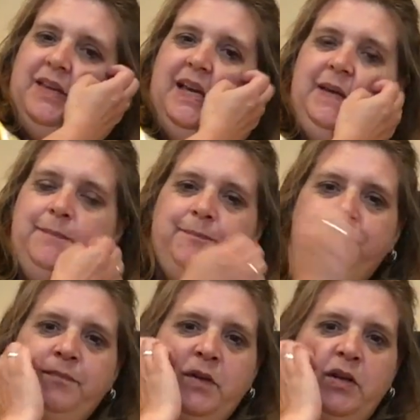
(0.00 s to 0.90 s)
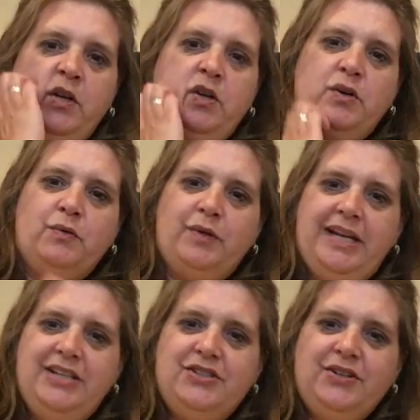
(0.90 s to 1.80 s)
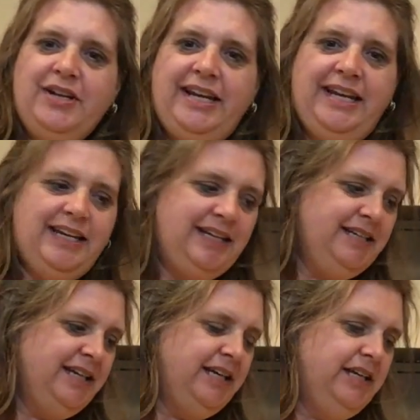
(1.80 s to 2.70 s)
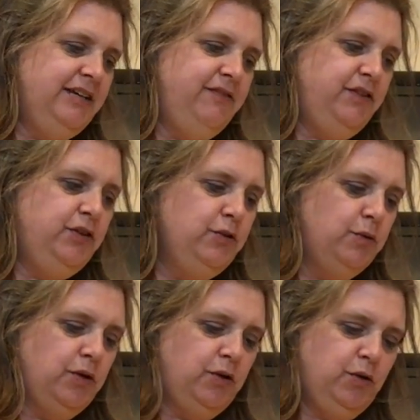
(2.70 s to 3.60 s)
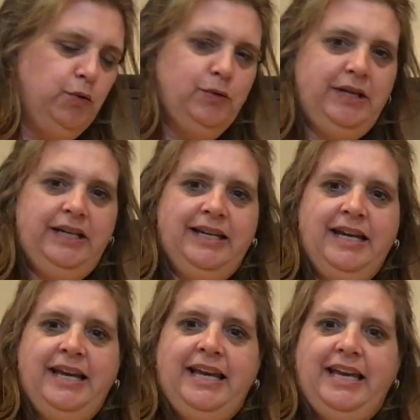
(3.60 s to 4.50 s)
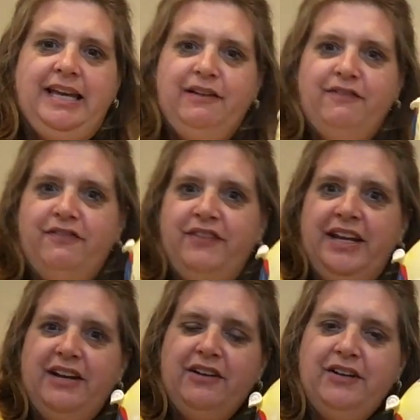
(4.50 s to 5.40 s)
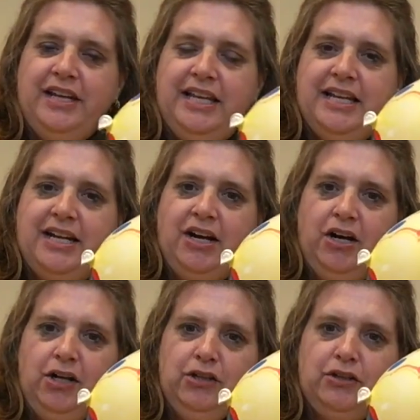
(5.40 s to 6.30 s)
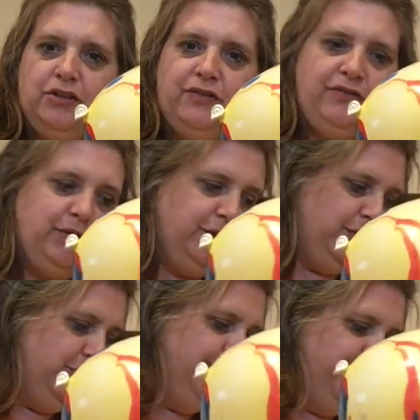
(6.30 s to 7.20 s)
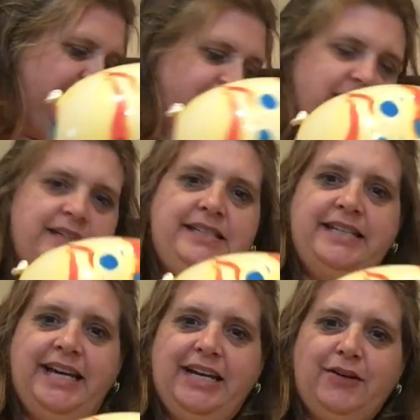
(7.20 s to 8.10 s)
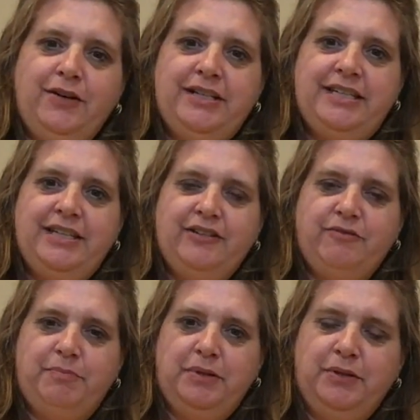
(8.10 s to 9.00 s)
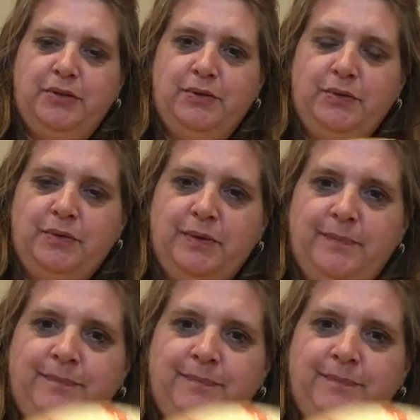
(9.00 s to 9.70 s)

Okay, raise your hand if you were holding a very colorful, decorative balloon.